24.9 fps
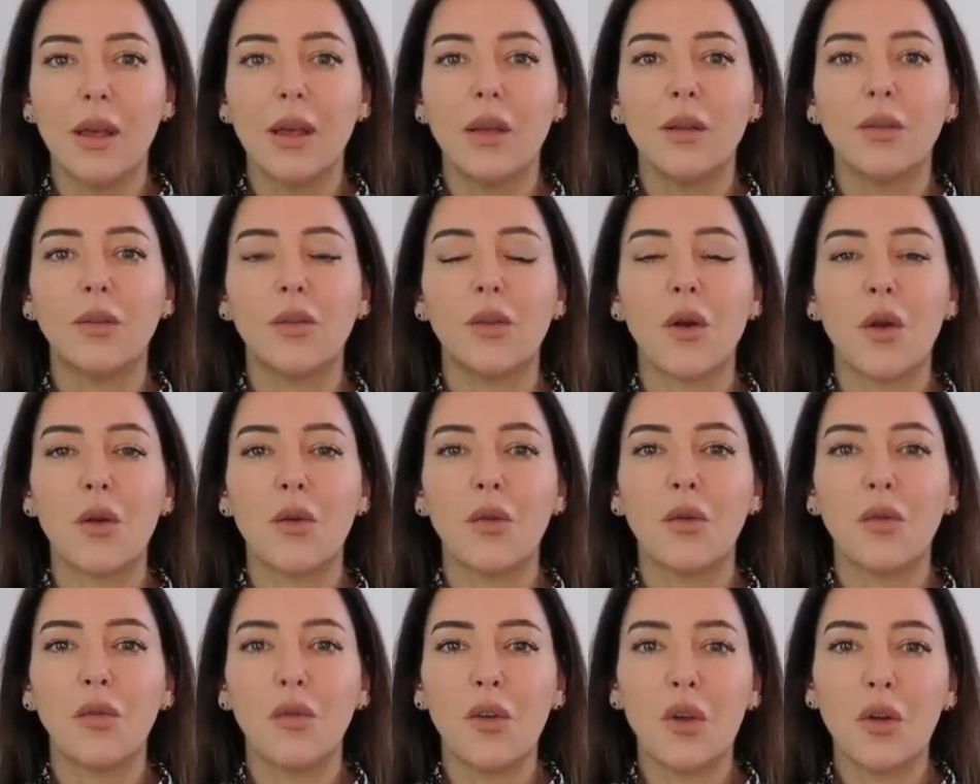
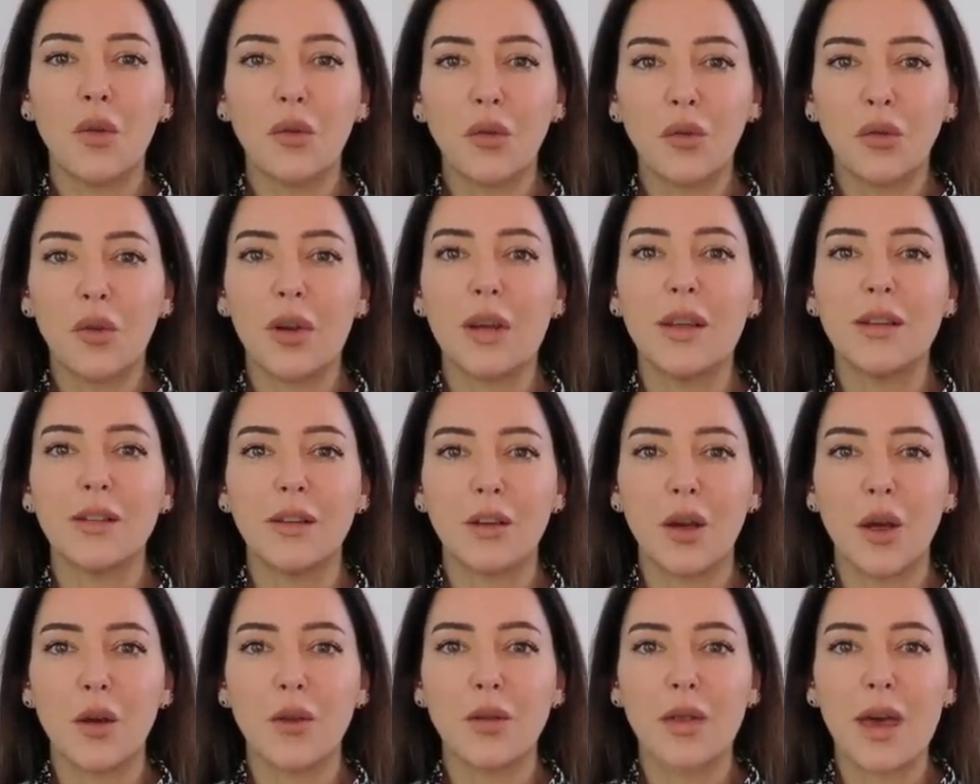So feel free to
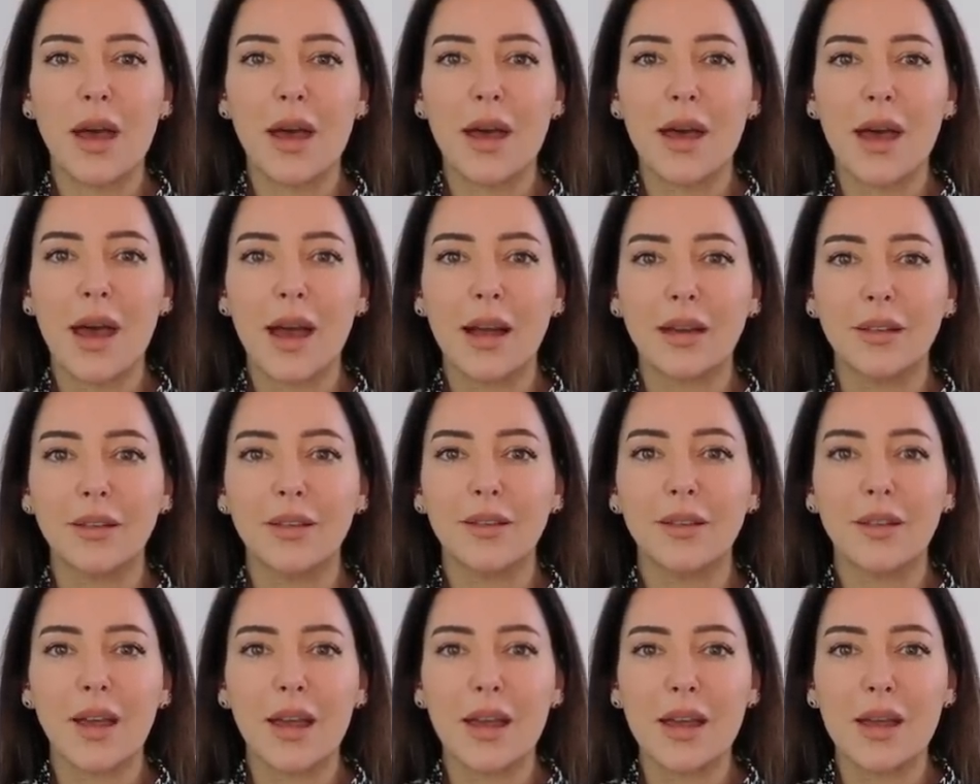go there and
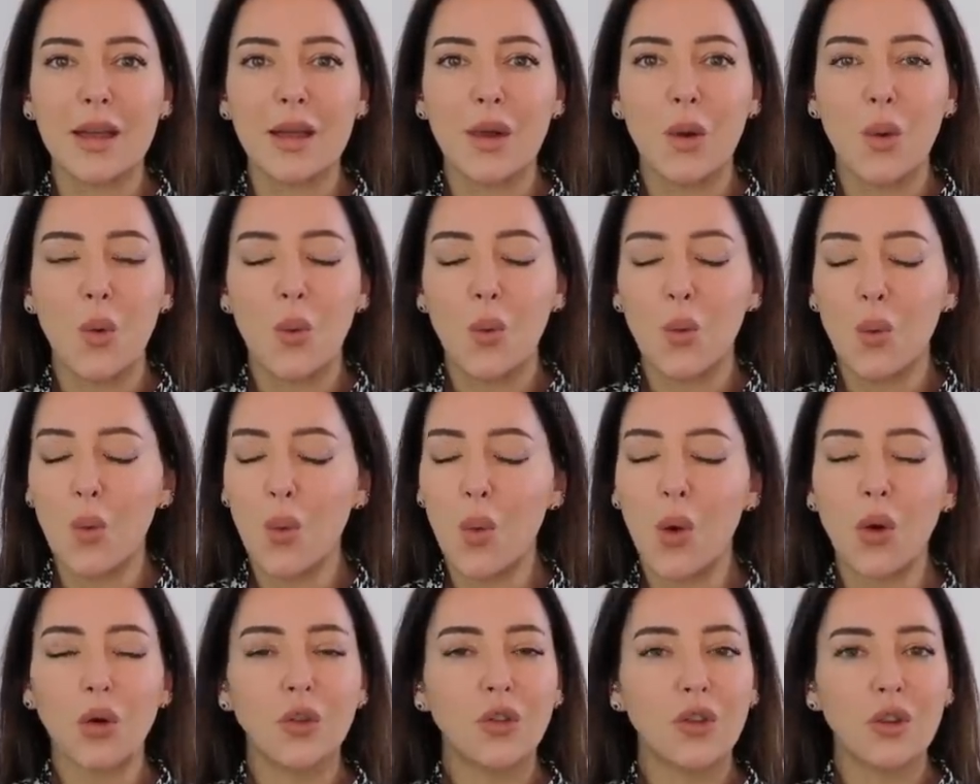say
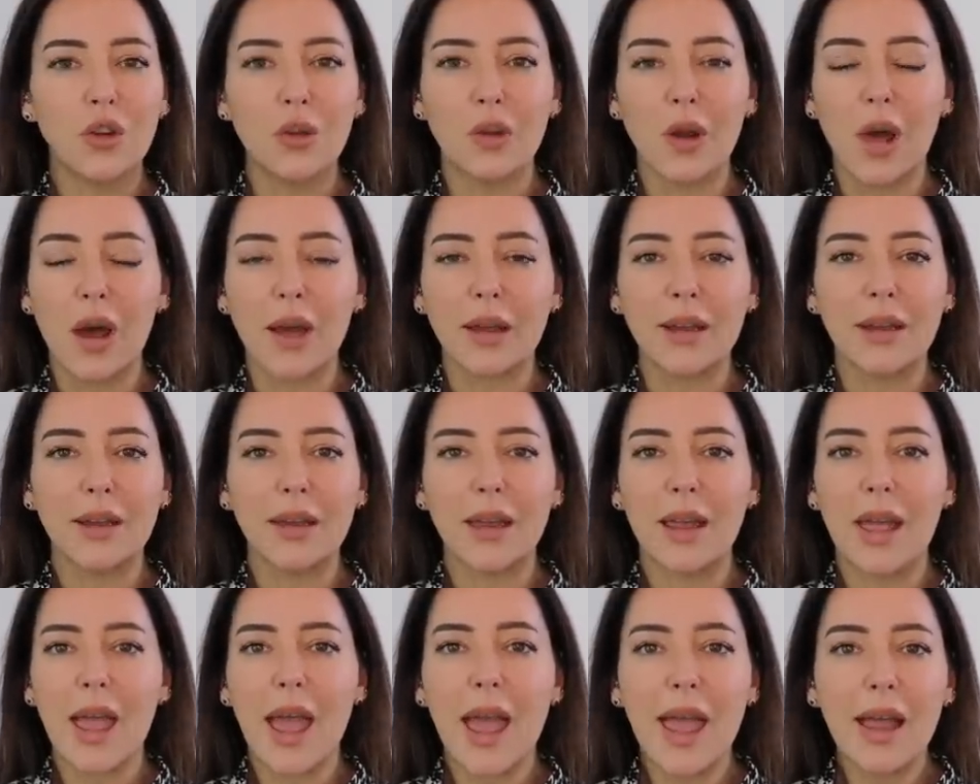what you
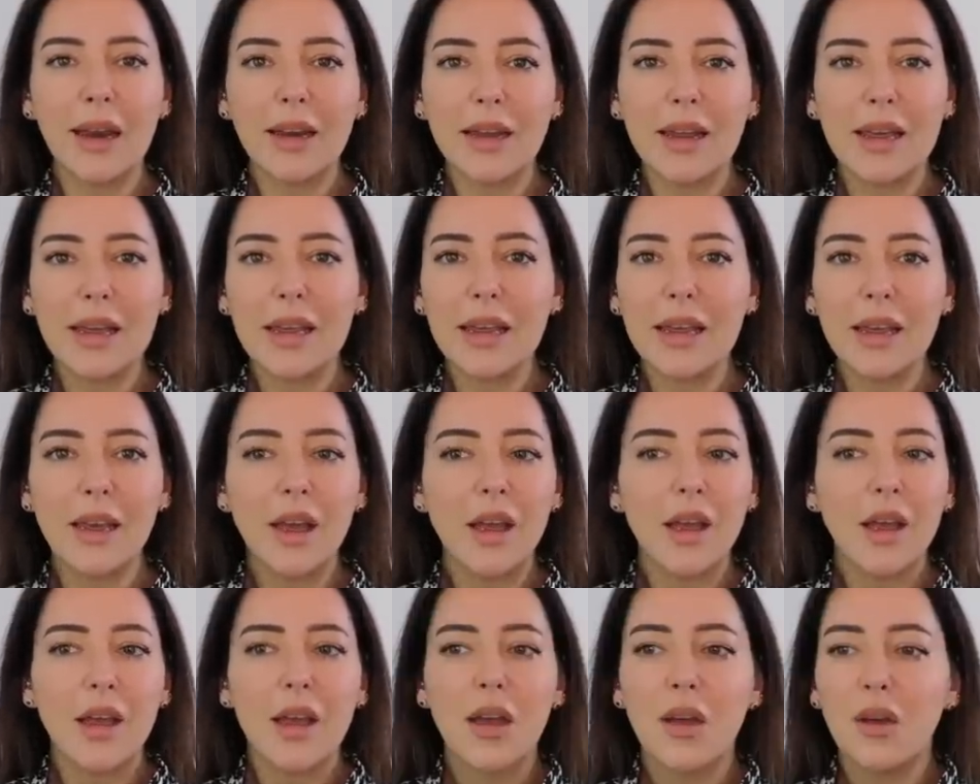like. Any
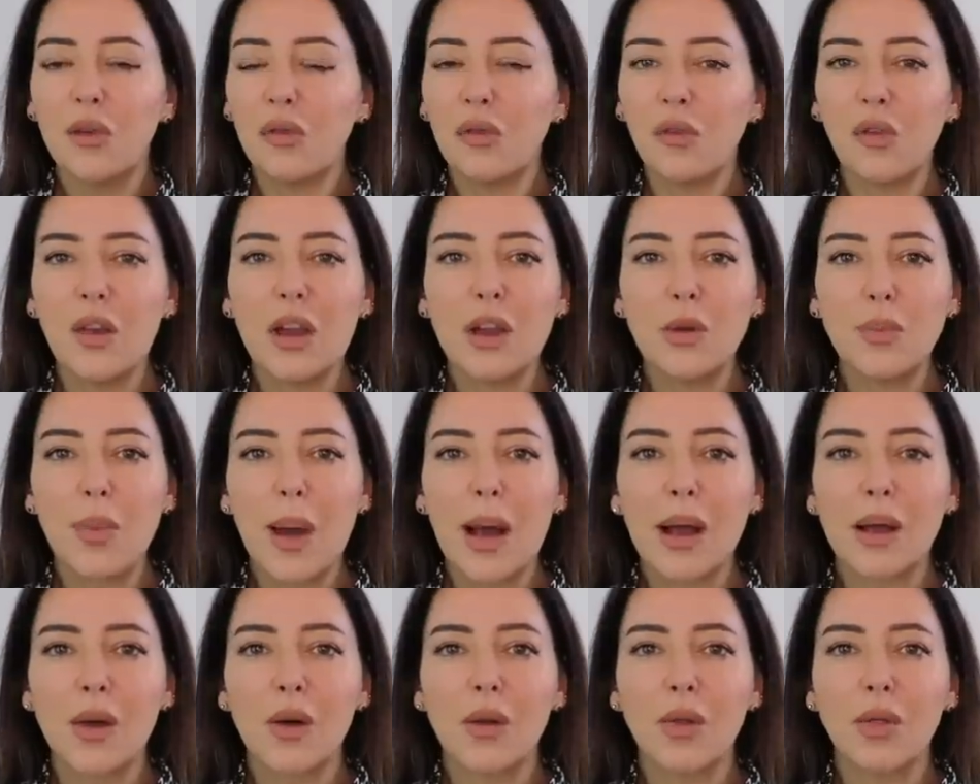
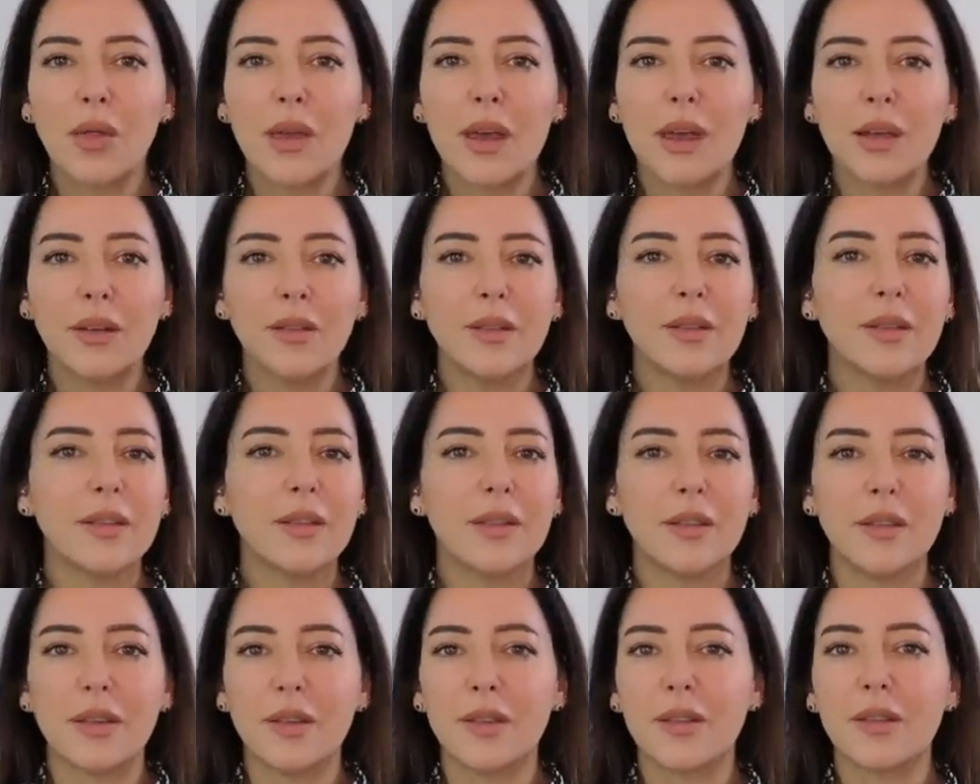feedback on
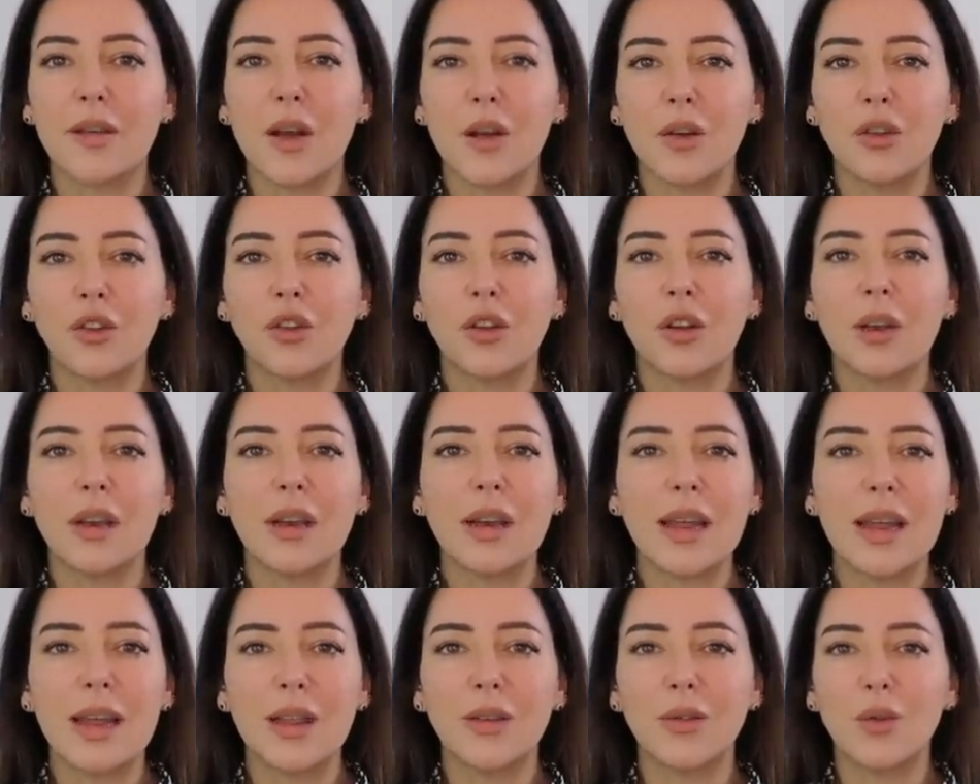this
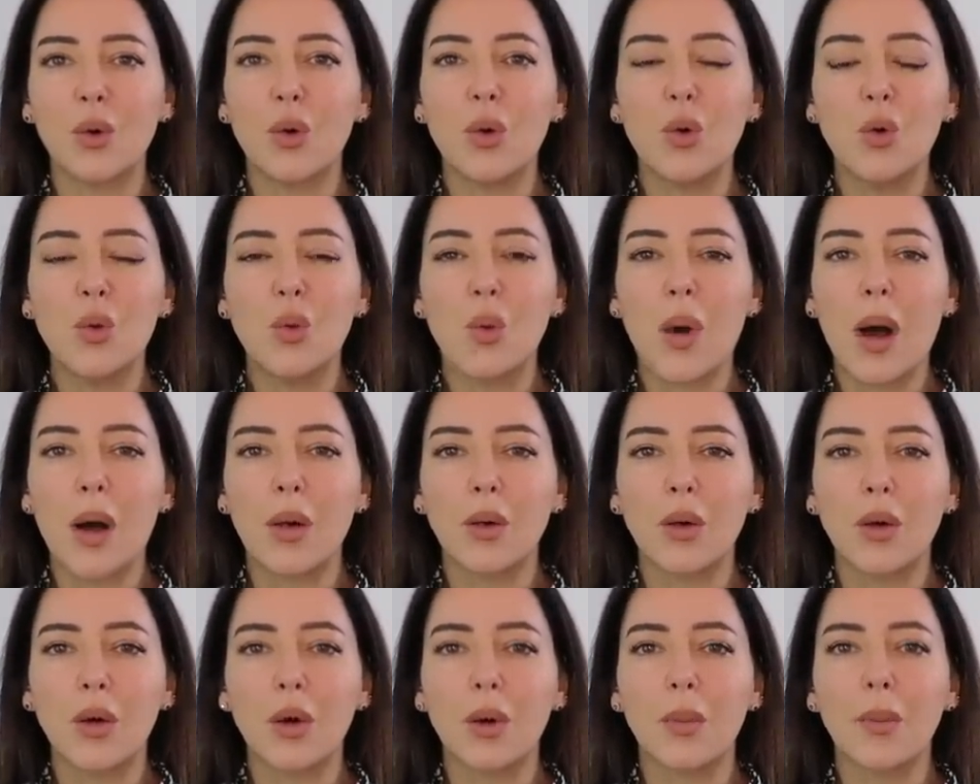discussion is all
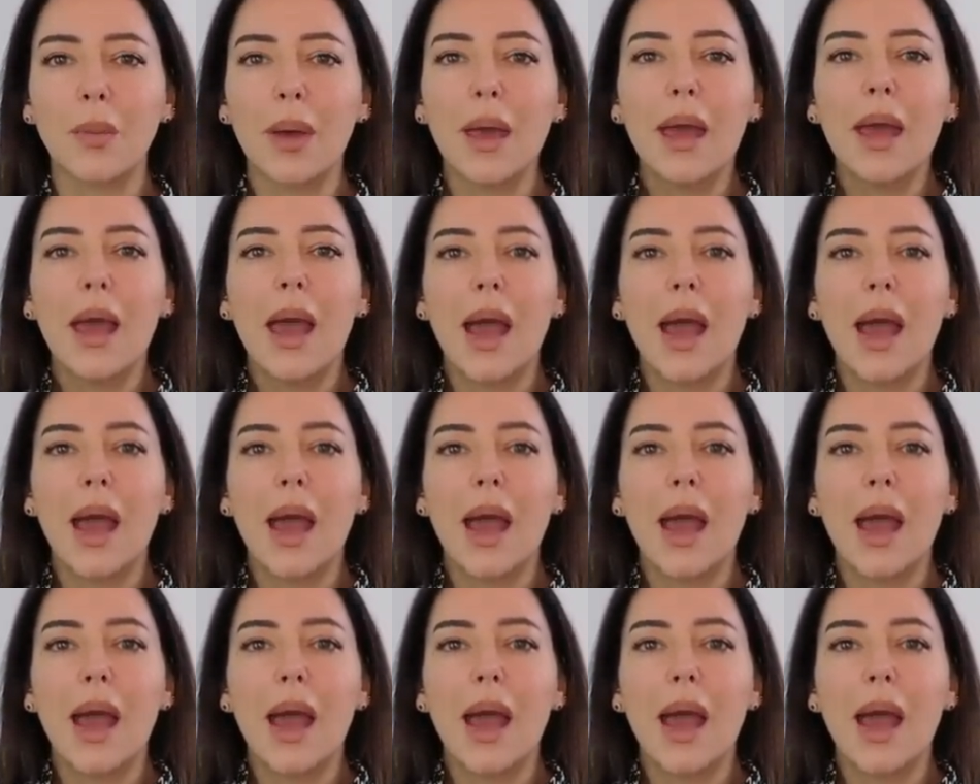welcome.